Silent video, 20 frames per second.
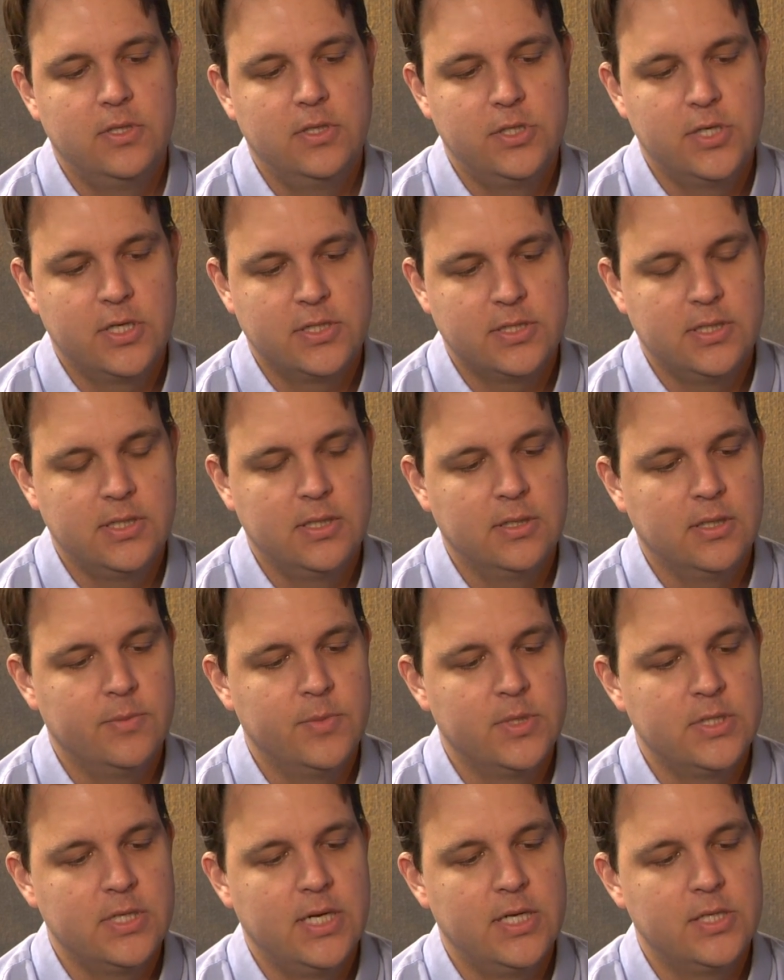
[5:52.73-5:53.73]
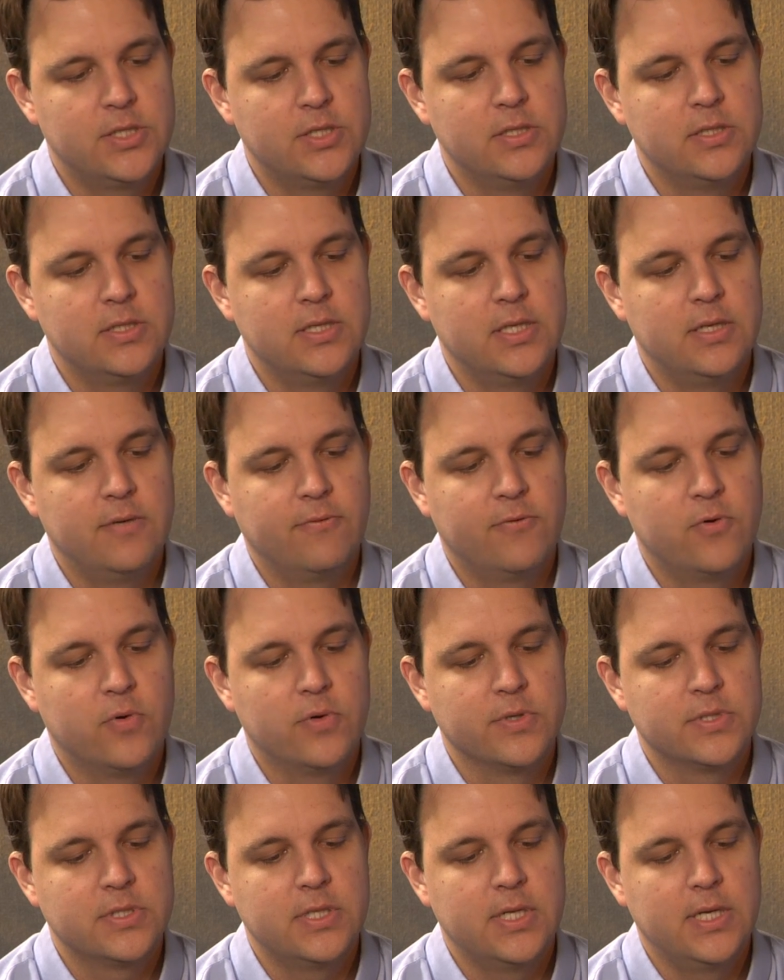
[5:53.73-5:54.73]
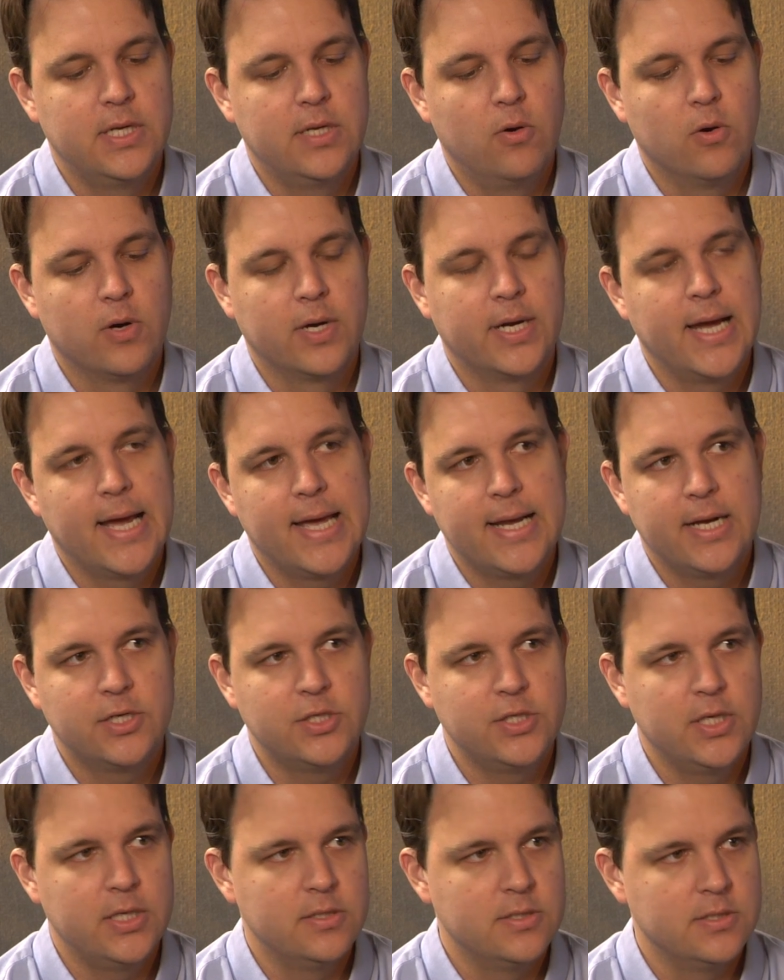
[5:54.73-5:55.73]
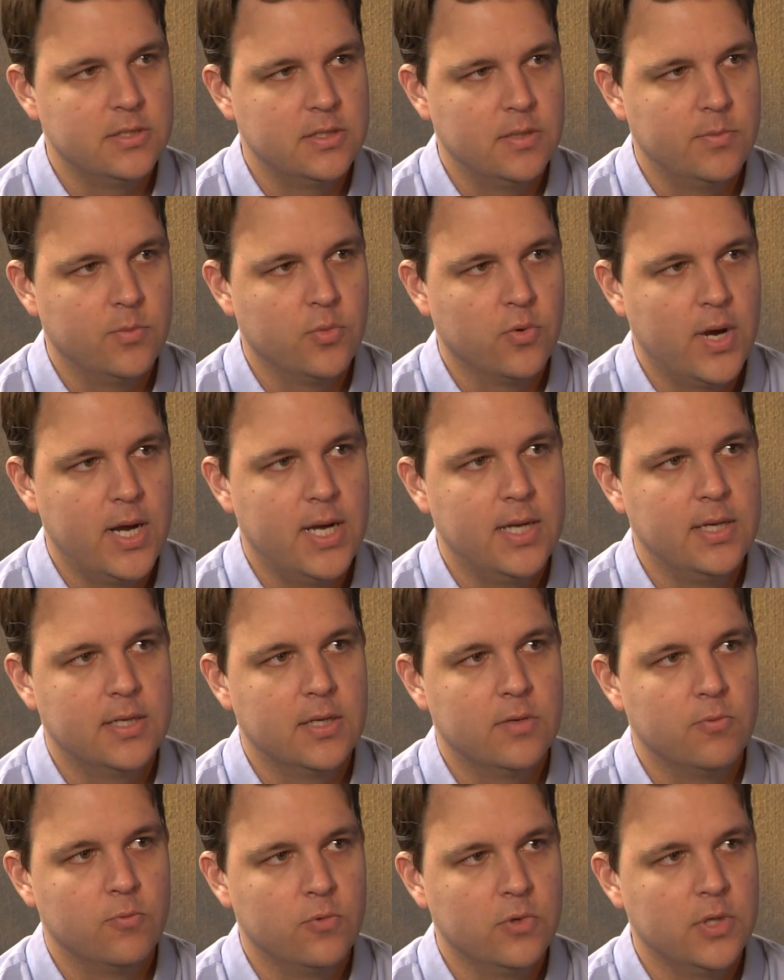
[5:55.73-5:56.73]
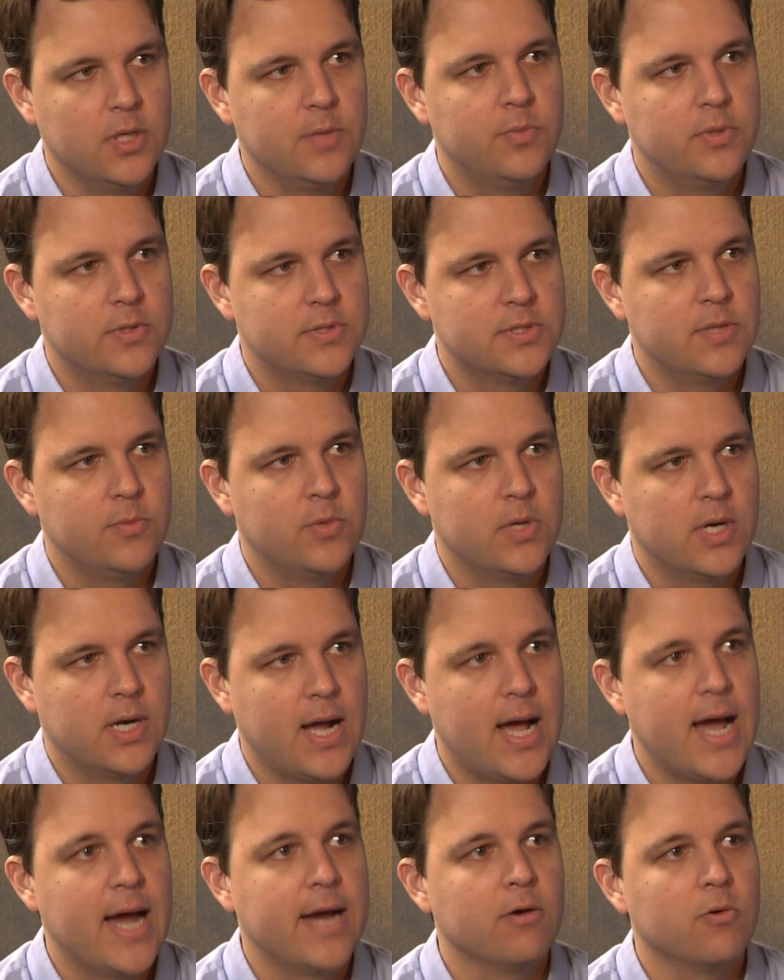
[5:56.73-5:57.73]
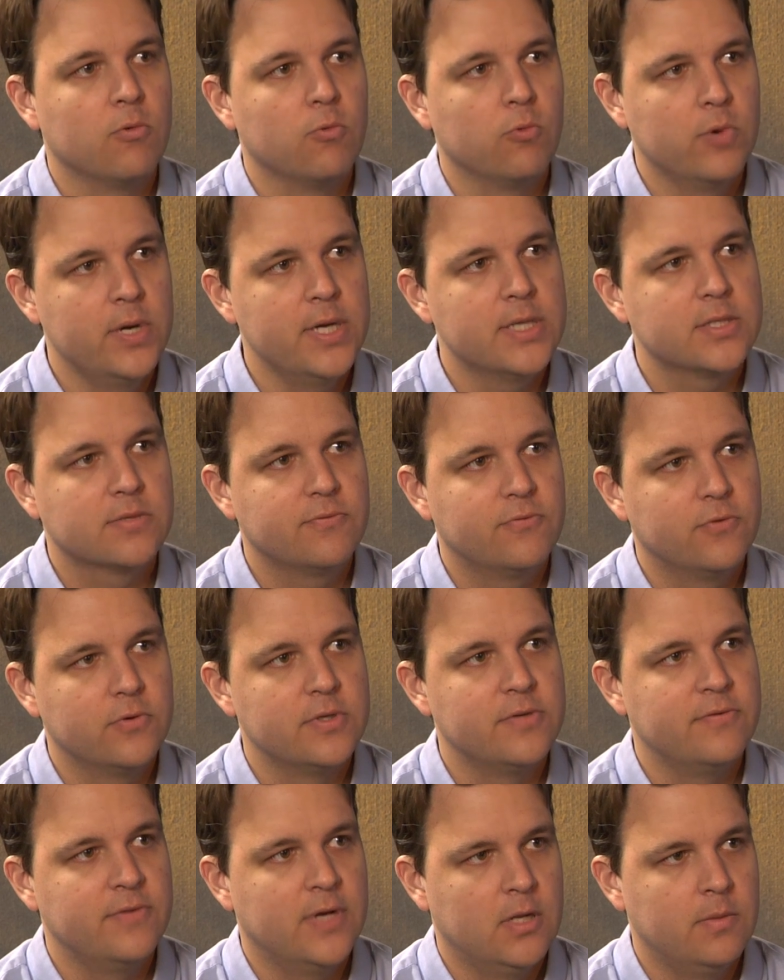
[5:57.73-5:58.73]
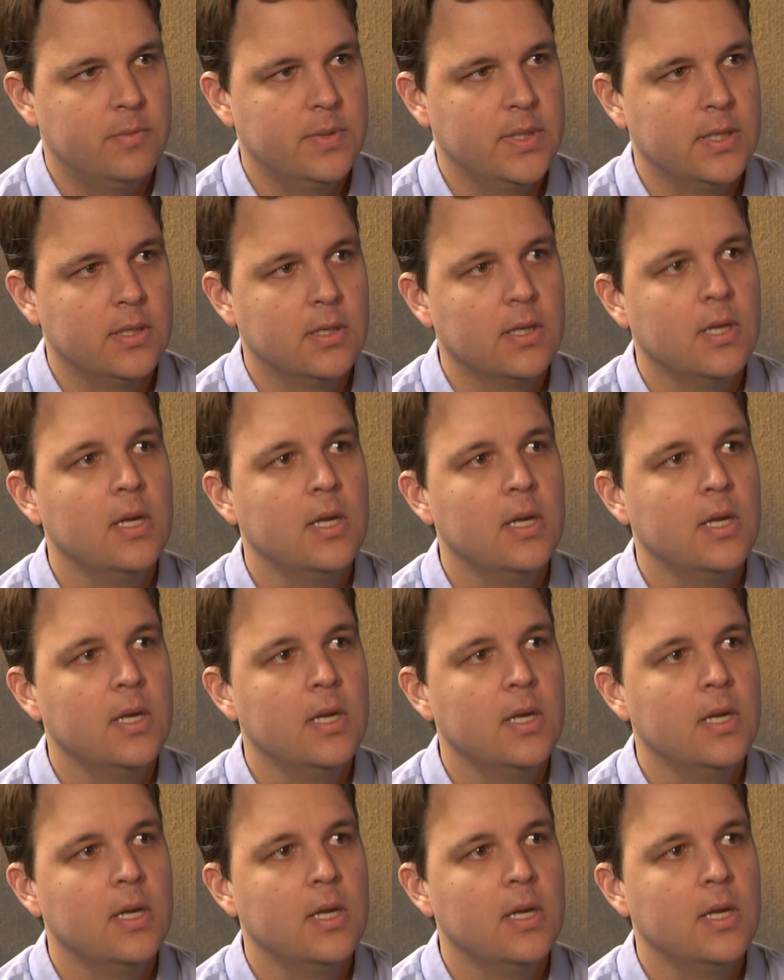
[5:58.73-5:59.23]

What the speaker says: adjusting to limitations, and of course the organic changes in the brain can really put someone at higher risk for developing